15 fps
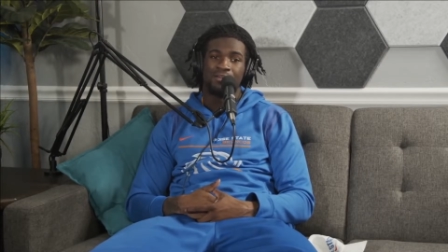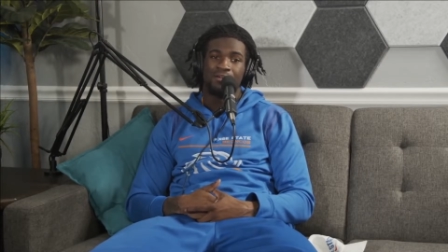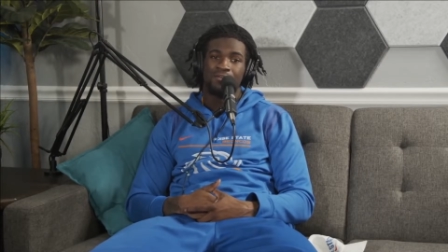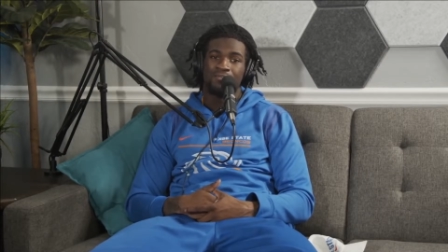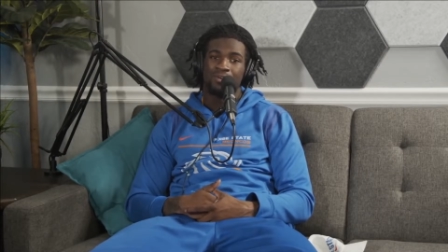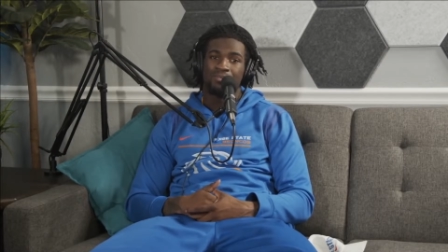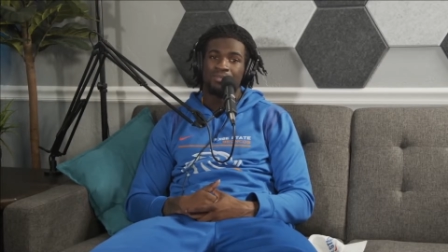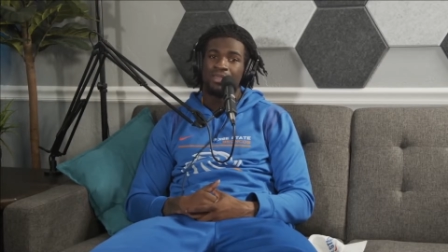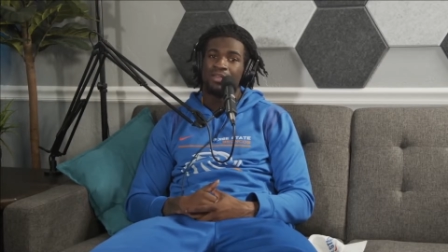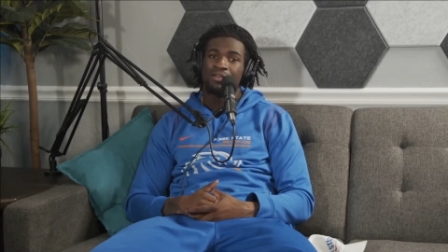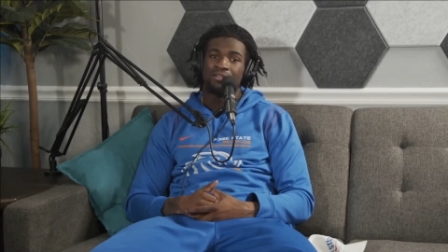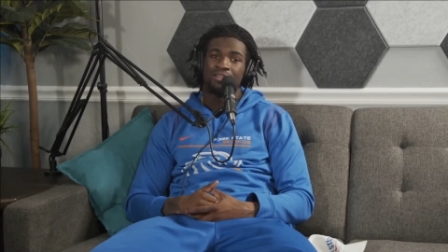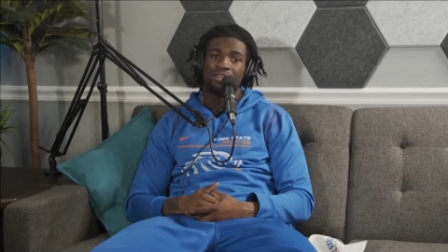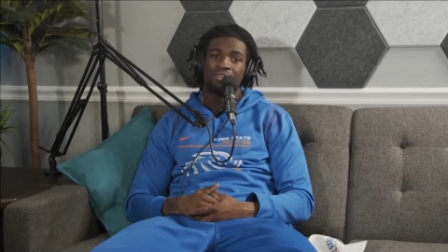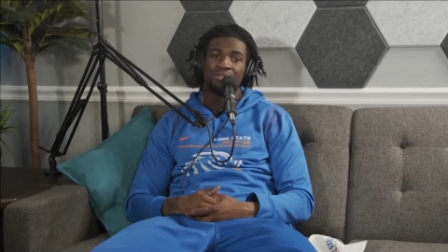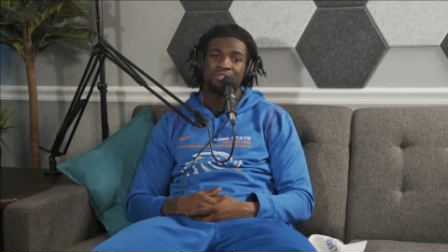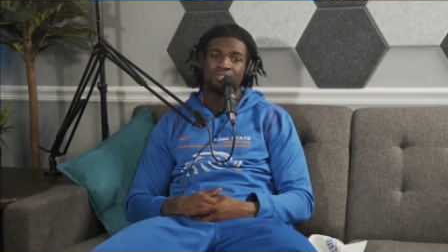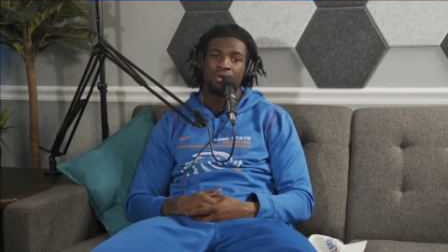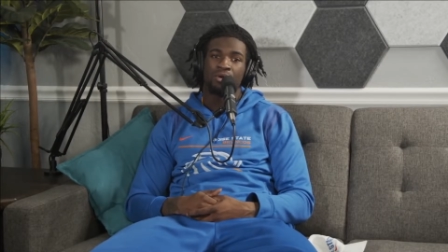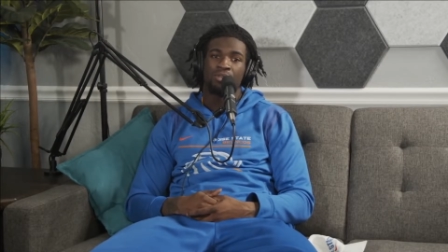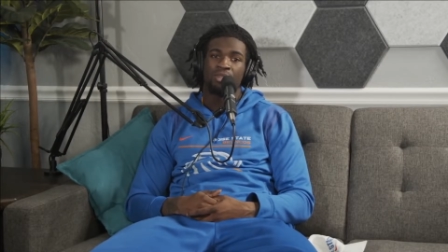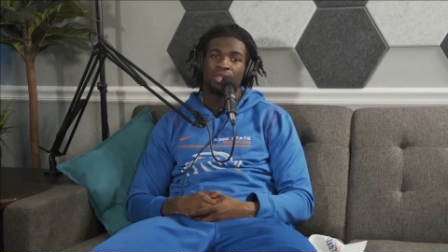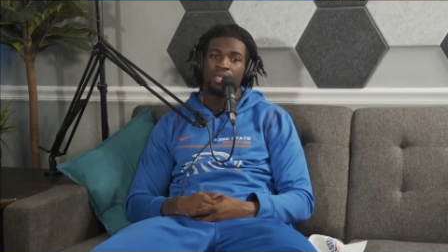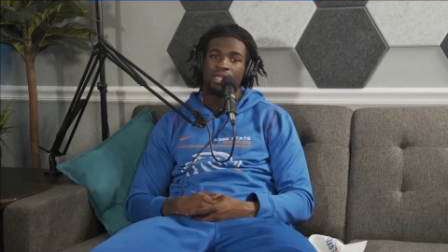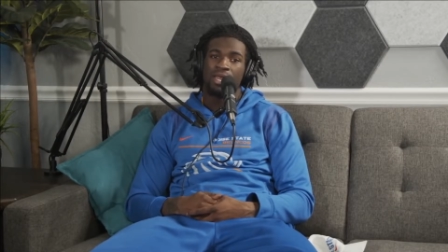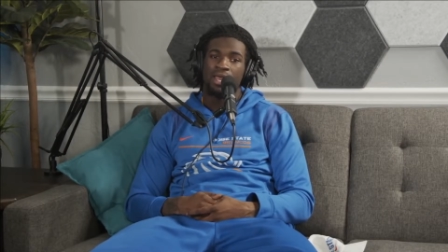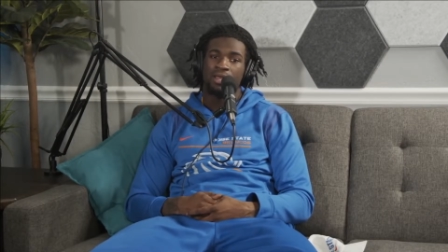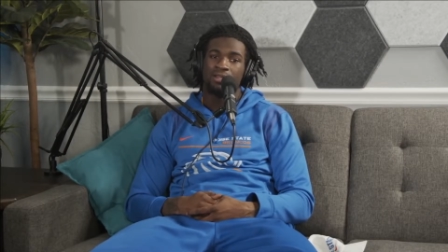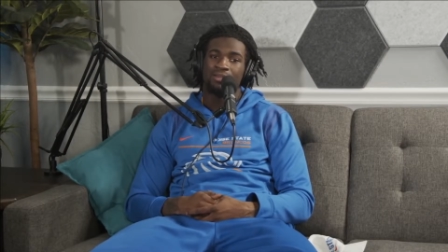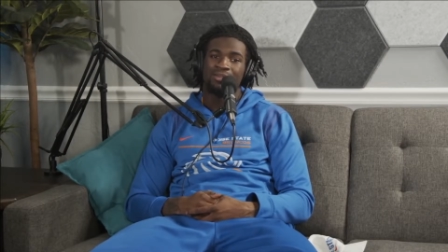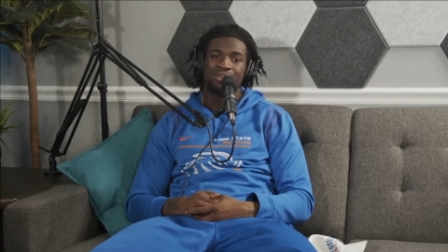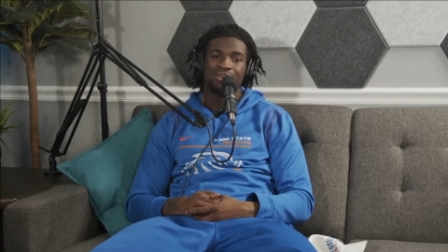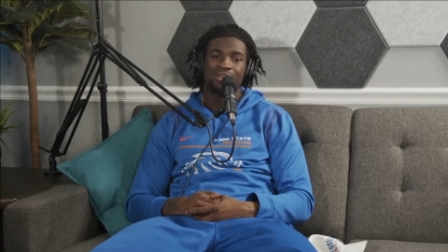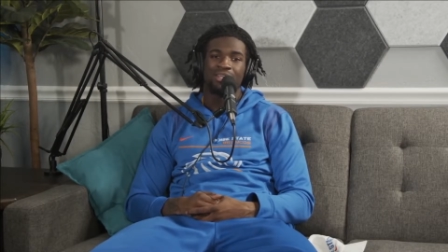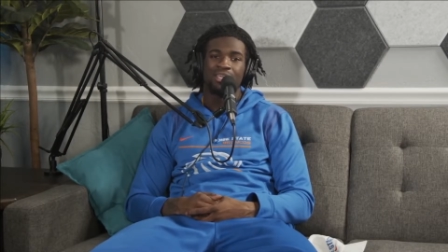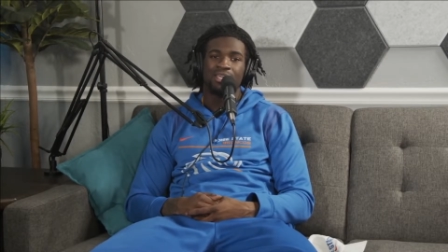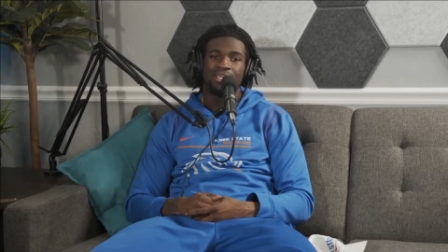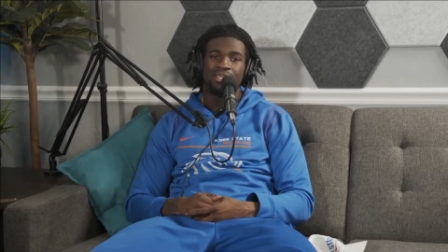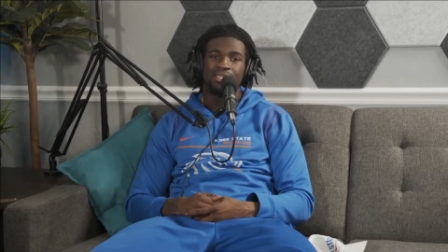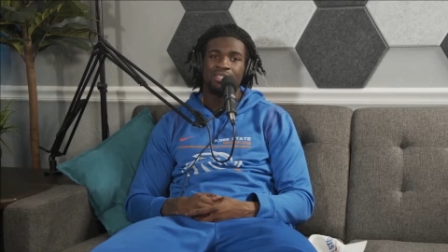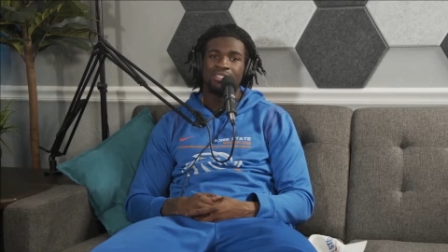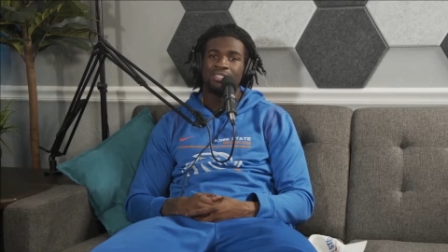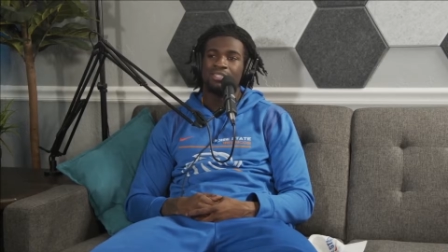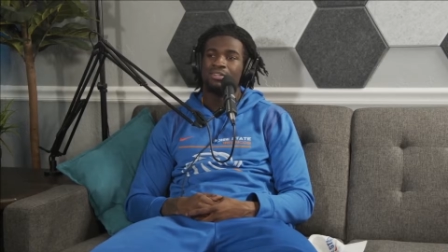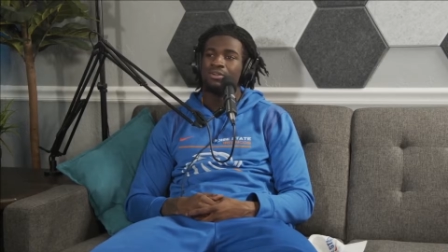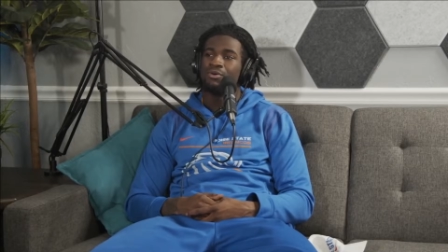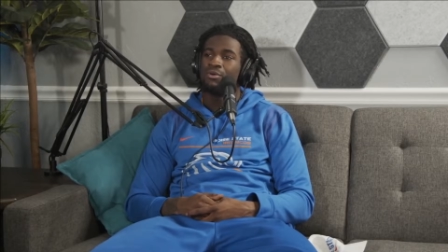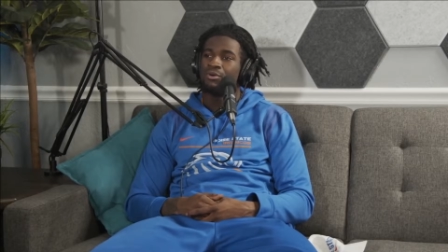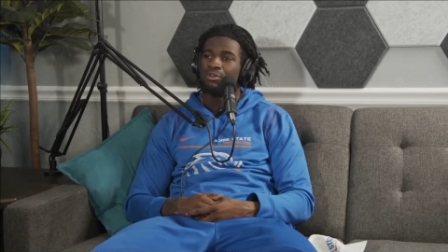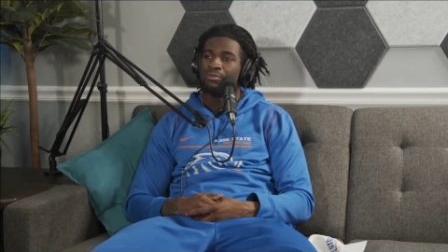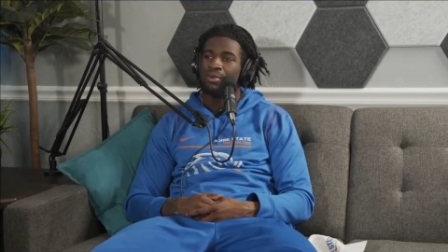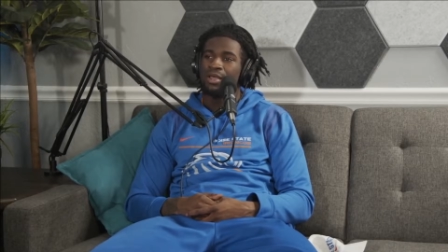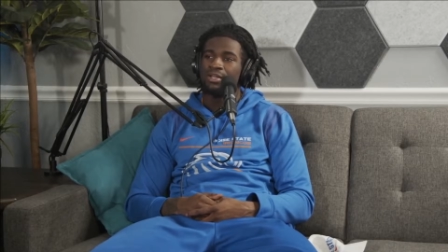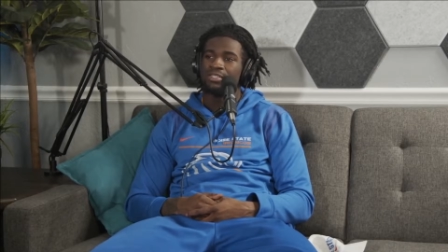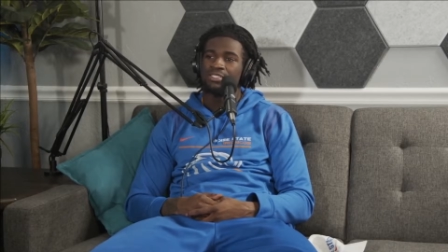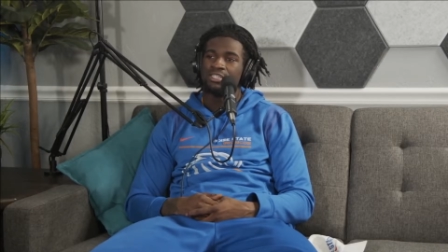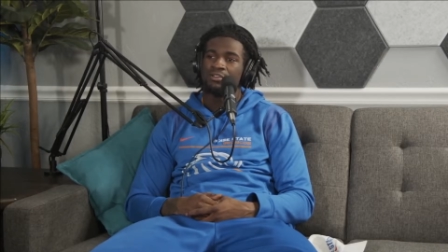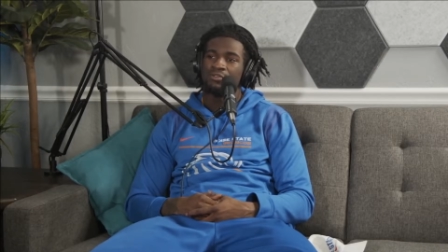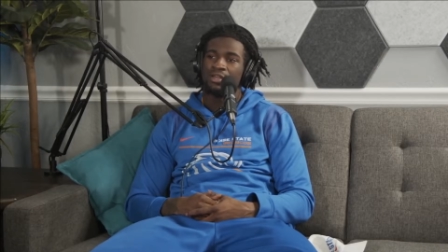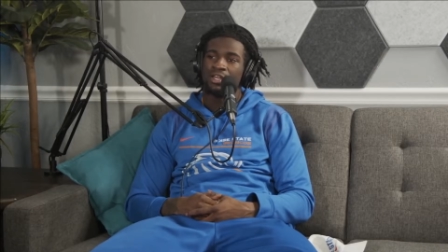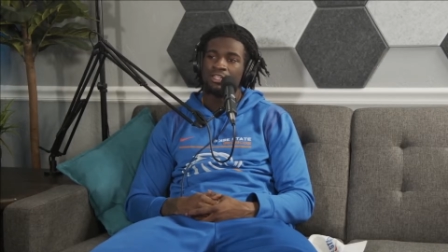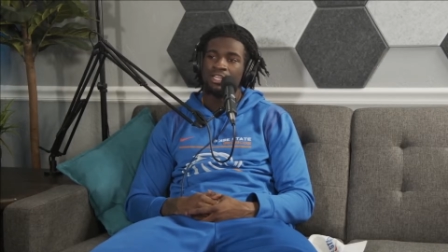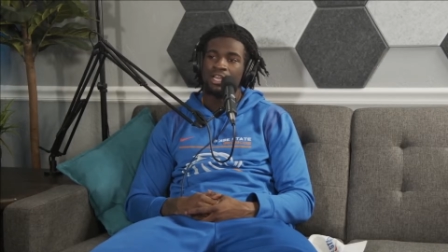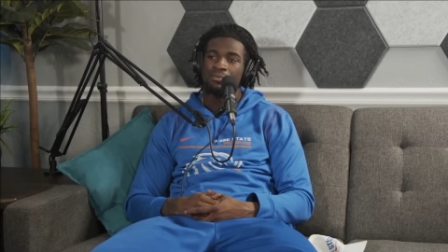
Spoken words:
from there, then you start looking at your keys and the quarterback and stuff like that.